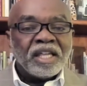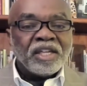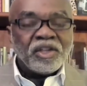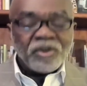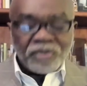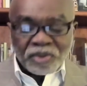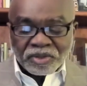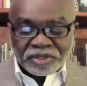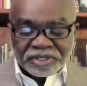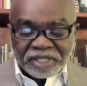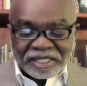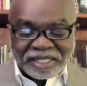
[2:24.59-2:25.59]

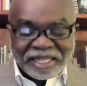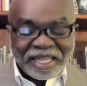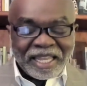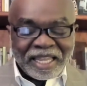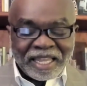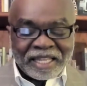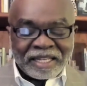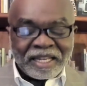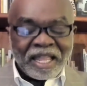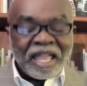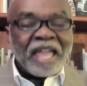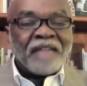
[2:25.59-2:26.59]
Hebrews the 10
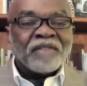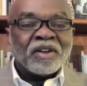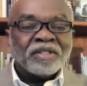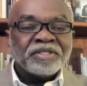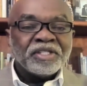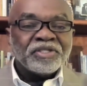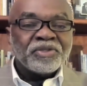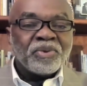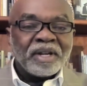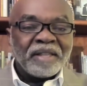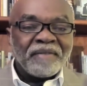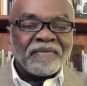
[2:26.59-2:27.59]
verses
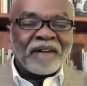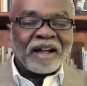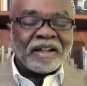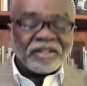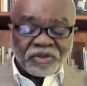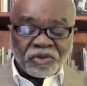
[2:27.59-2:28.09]
23-25,